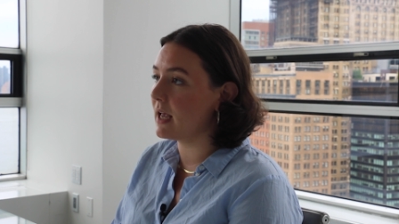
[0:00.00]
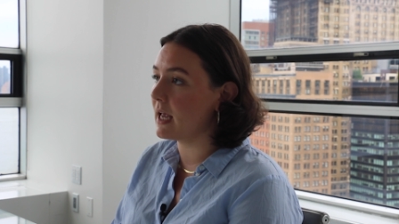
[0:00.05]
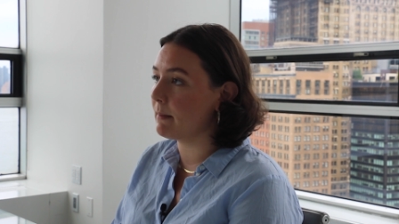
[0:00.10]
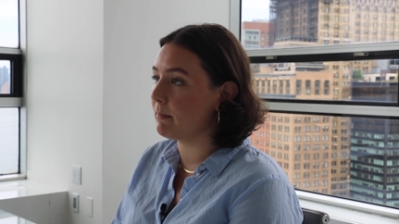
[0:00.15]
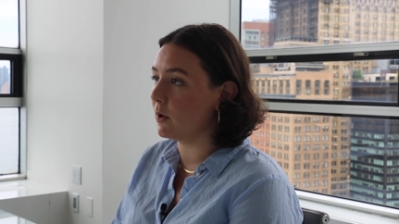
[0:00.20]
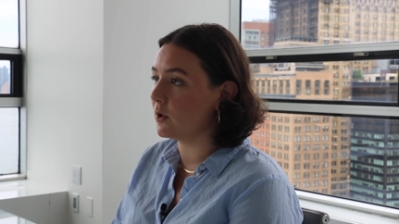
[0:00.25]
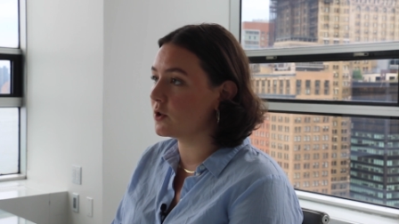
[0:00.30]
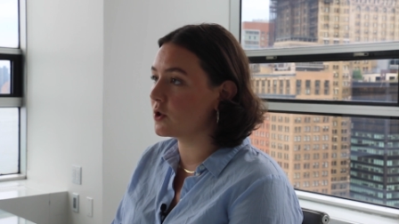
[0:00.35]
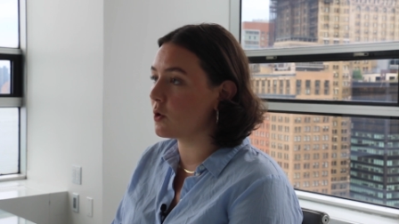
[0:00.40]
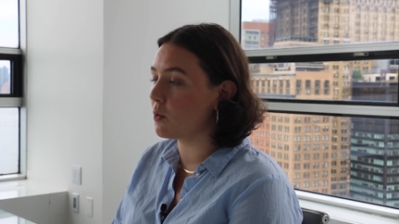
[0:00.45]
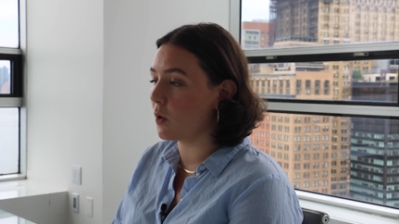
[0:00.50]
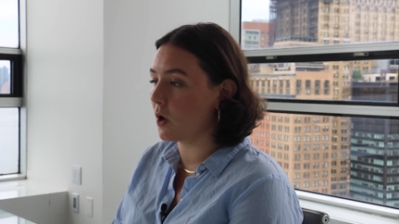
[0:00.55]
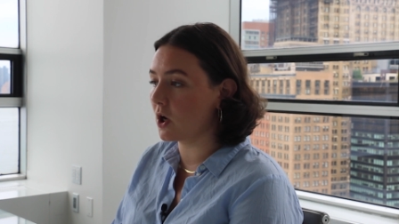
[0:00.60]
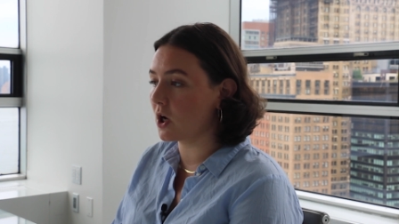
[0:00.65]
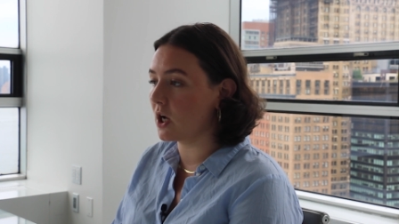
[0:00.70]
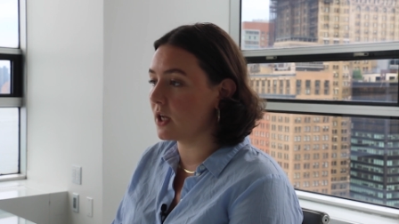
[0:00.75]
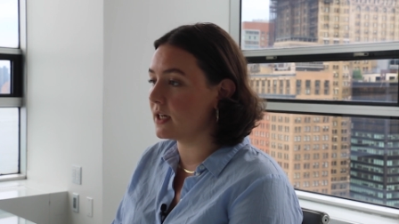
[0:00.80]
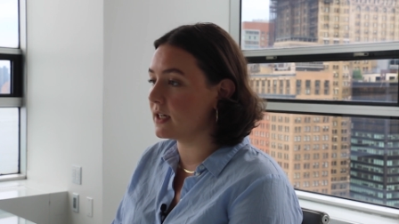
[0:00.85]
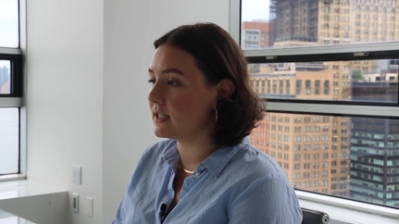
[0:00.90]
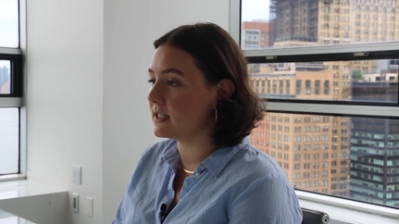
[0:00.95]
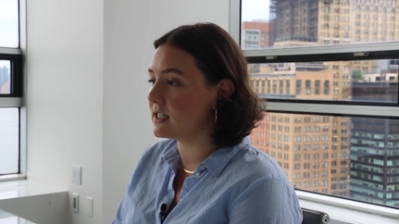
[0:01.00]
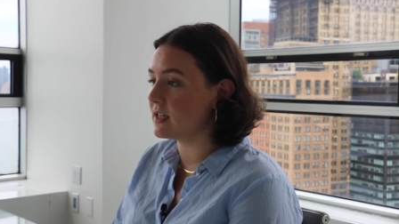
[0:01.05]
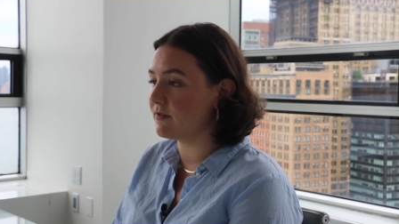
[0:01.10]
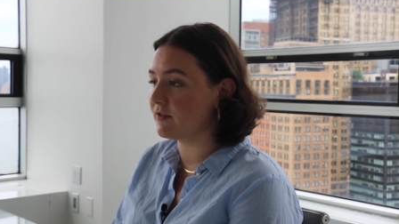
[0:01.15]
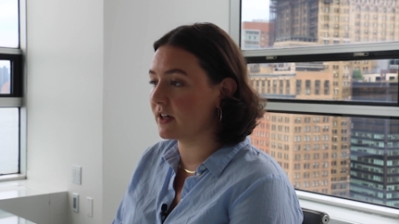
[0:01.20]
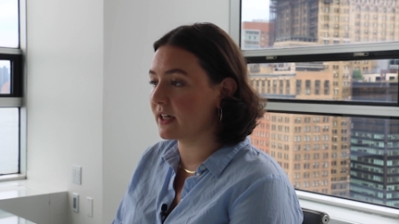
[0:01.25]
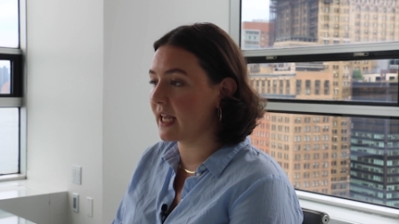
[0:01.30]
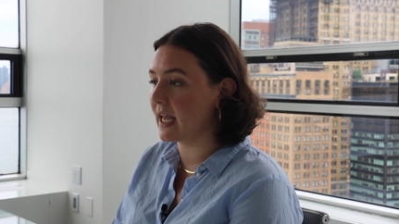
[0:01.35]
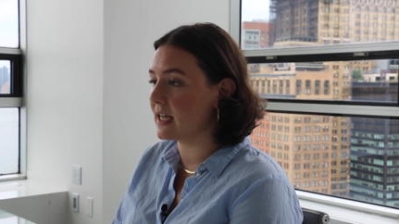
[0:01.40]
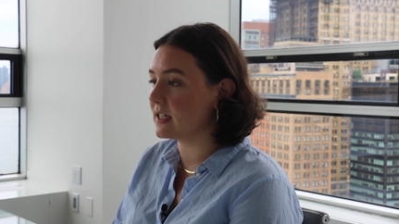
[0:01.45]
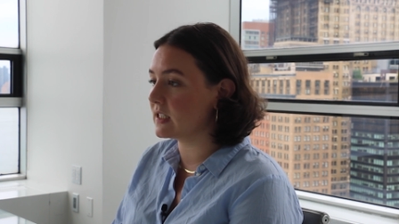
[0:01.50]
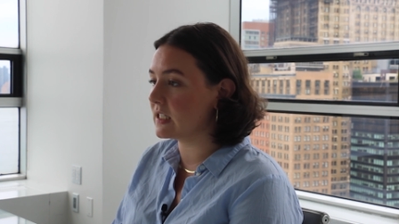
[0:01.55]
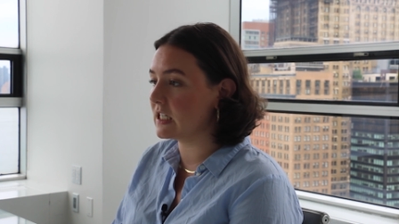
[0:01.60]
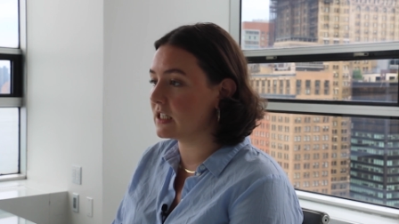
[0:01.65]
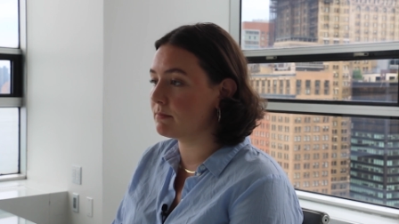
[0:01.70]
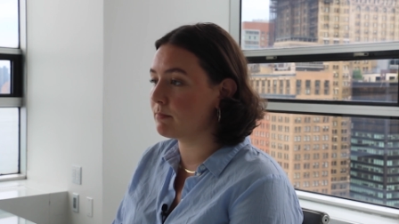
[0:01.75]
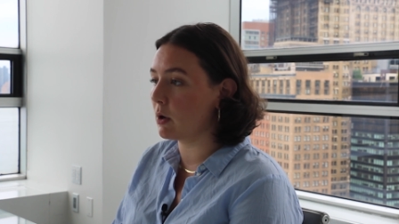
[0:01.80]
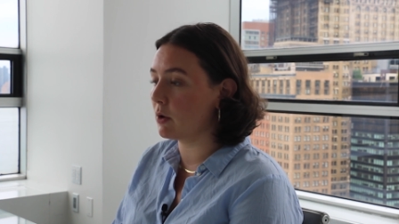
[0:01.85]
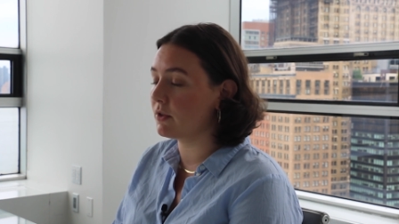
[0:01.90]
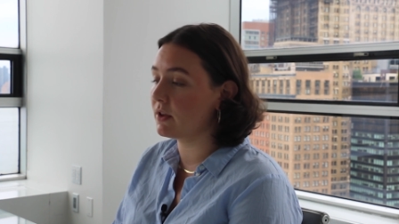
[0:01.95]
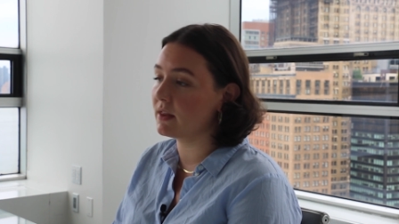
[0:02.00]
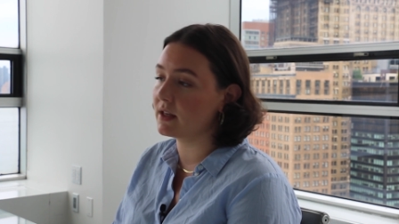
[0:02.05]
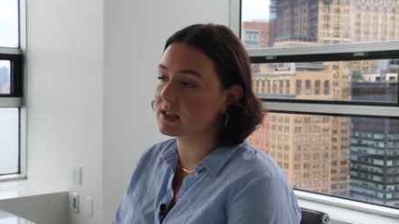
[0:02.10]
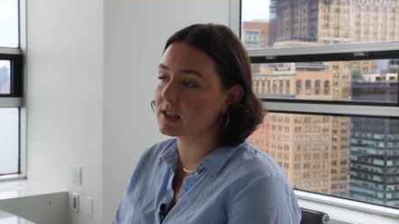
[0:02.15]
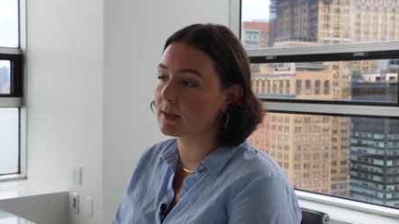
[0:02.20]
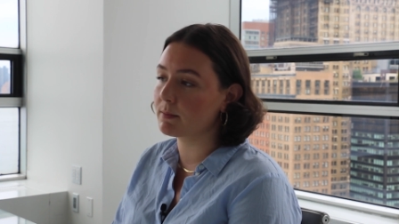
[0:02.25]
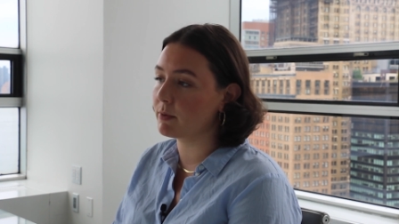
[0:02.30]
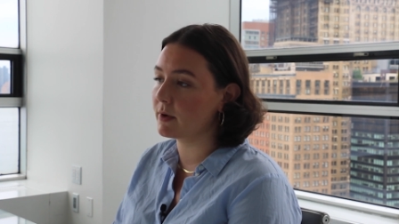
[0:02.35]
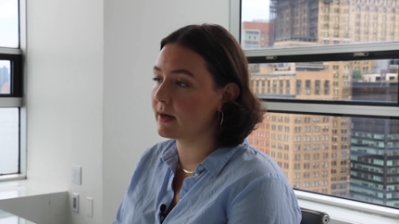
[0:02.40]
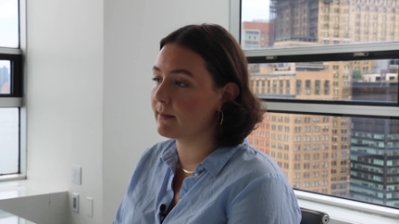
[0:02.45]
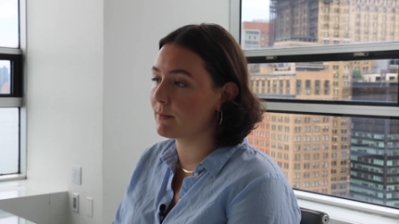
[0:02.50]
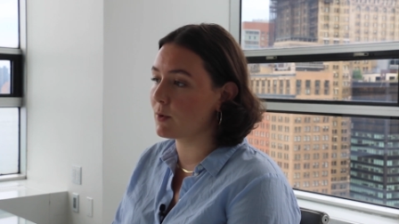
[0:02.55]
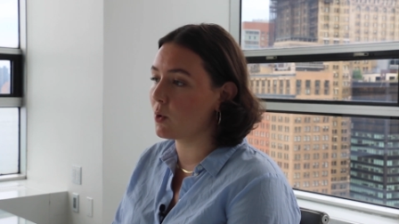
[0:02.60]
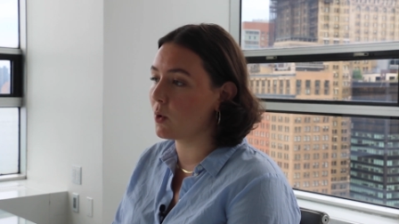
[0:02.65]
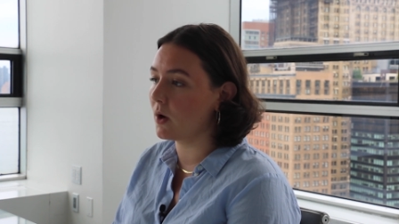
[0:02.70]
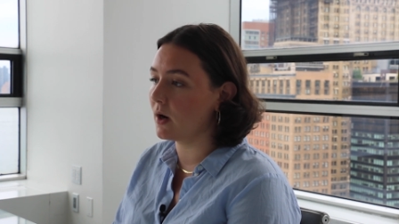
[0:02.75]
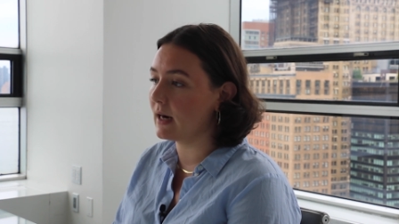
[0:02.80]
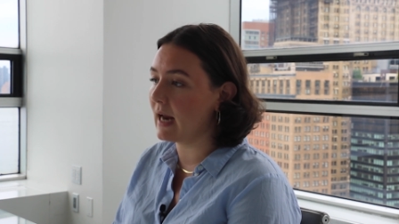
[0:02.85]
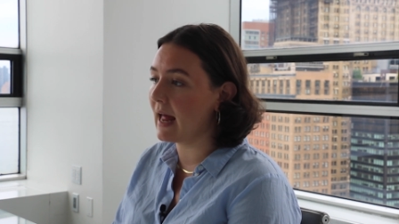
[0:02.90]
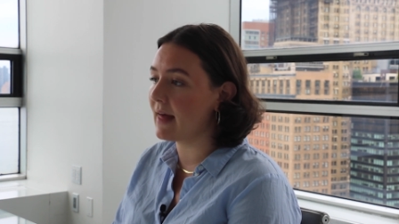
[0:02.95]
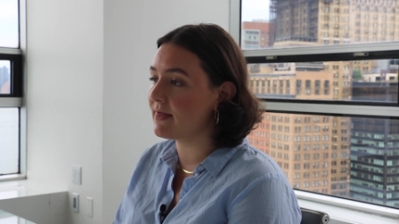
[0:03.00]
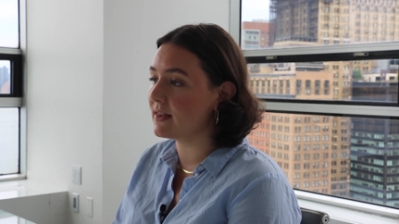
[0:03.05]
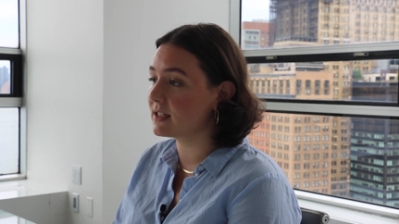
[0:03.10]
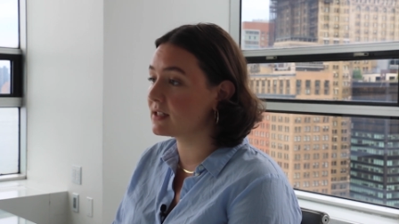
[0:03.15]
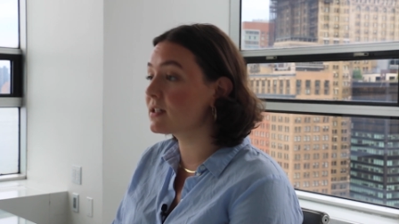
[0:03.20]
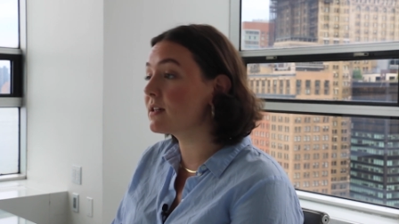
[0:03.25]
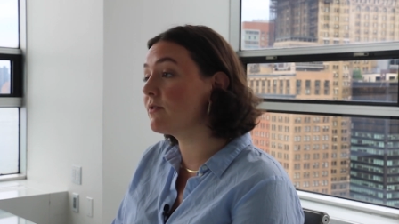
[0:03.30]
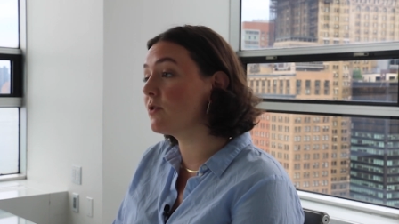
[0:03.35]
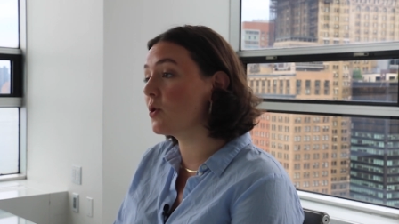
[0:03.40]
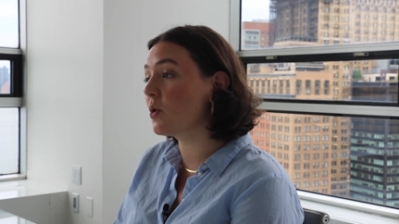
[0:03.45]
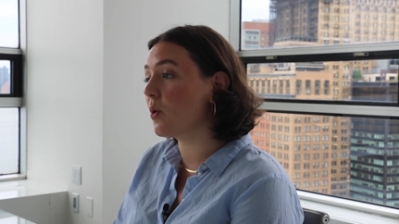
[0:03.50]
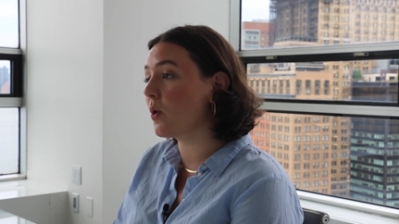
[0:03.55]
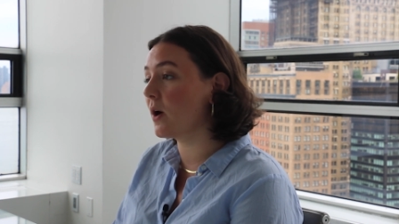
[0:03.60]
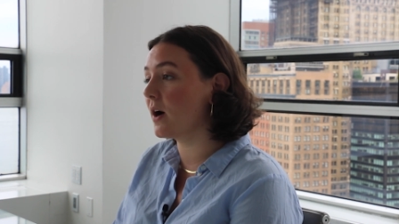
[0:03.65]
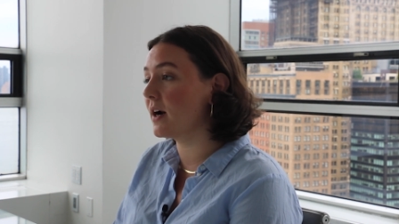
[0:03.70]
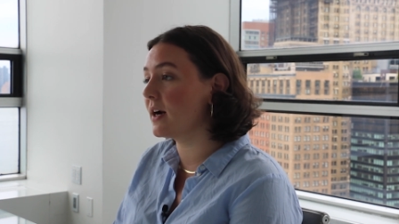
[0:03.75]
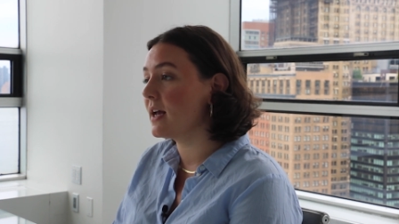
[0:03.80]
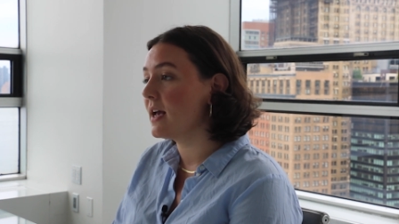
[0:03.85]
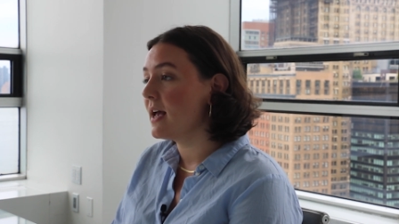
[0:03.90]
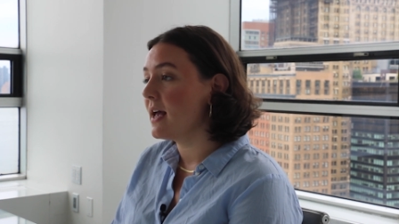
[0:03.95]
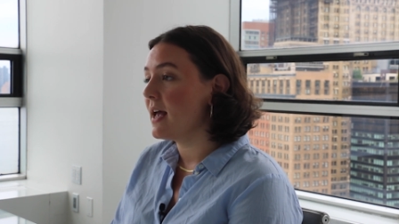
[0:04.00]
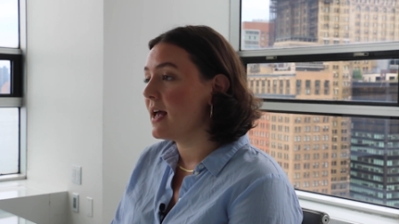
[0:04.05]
able to work on different cases both in the Supreme Court and the Civil Court